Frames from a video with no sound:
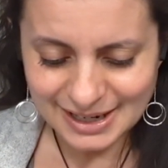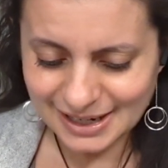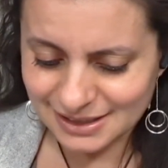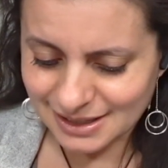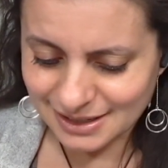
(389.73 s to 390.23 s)

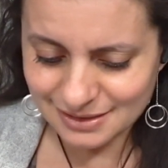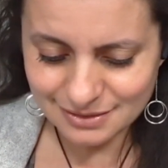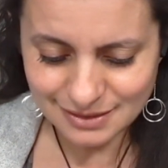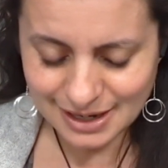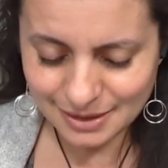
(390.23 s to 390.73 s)
And the
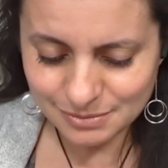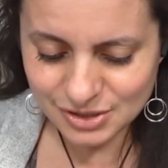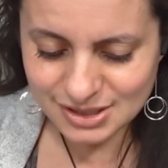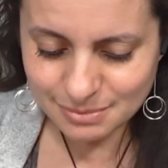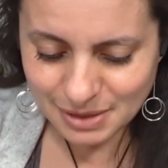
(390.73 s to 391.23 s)
lamb,
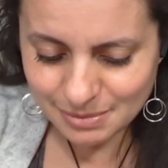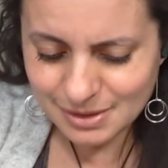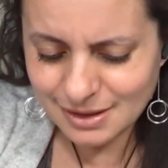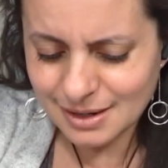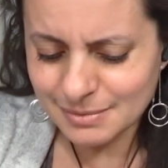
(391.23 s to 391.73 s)
just a
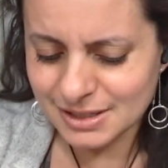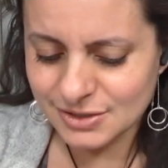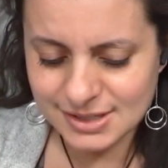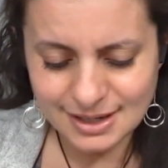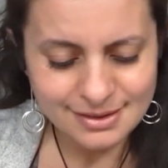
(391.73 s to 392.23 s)
baby lamb, I
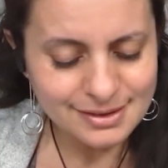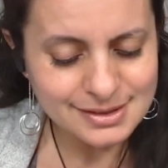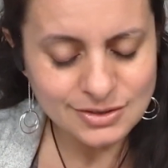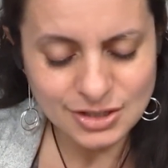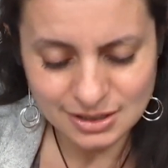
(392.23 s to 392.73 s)
just get
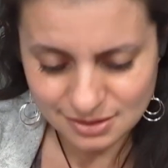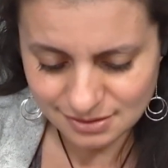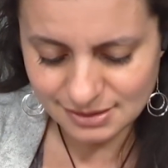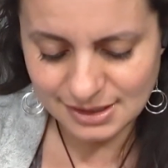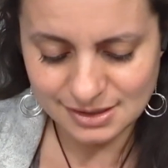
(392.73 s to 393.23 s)
this
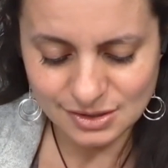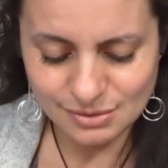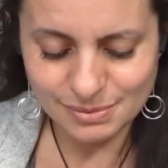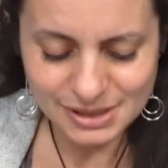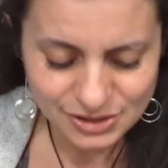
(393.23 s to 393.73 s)
gentleness. So
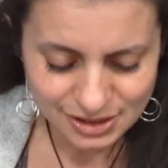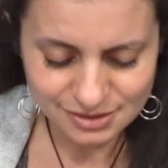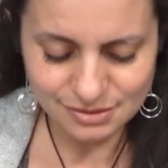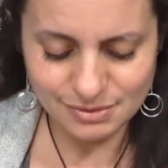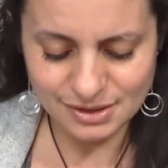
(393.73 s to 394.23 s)
be
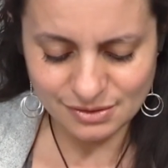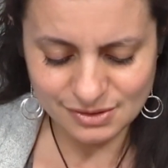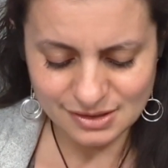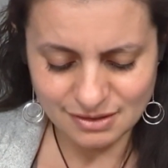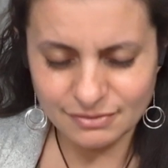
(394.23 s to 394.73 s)
gentle with
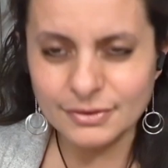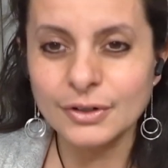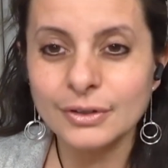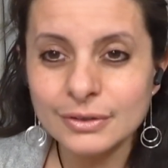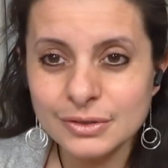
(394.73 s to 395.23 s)
yourself,
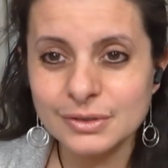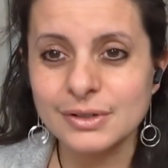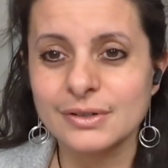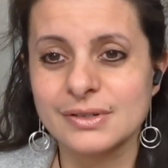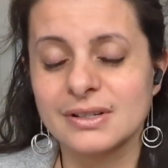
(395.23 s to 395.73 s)
nurture
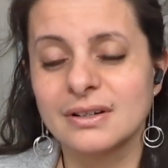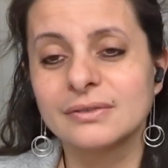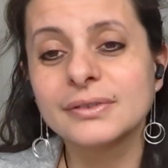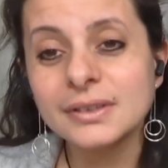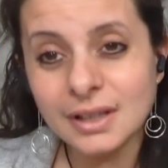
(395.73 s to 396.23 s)
yourself,
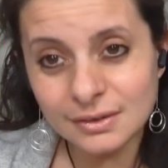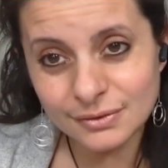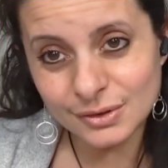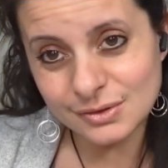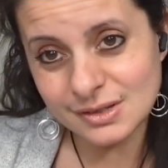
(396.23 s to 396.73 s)
love
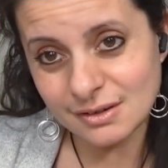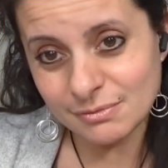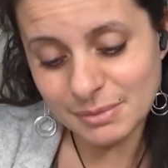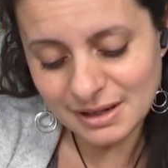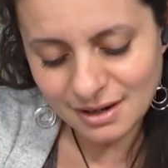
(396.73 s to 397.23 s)
yourself,
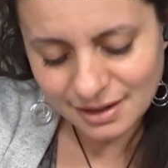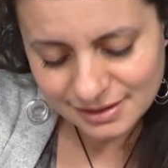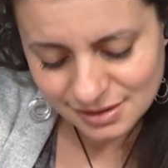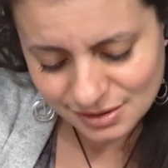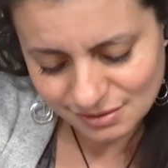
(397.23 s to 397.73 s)
be
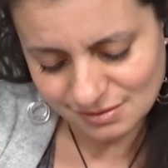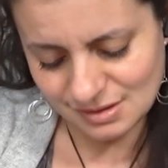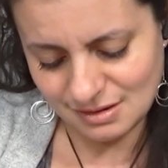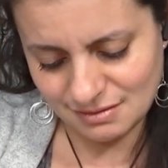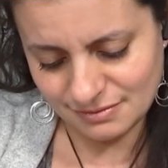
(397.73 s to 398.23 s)
kind to
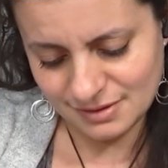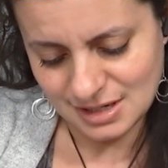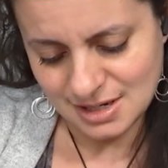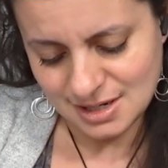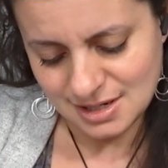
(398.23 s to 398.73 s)
yourself.
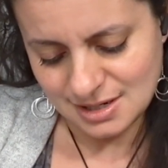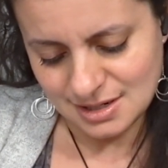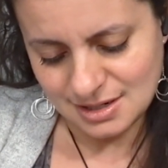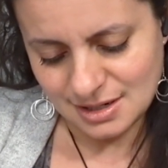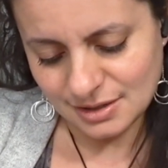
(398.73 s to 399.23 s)

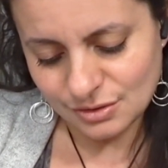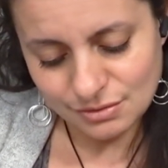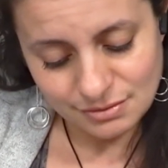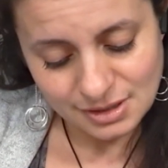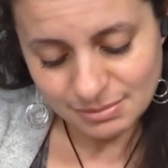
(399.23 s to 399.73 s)
I
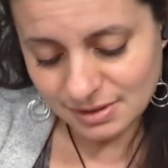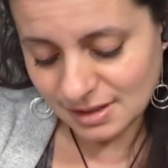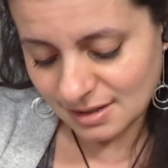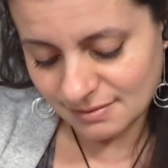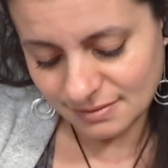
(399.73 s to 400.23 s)
truly
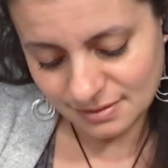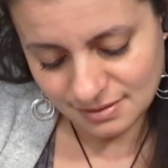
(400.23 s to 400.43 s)
believe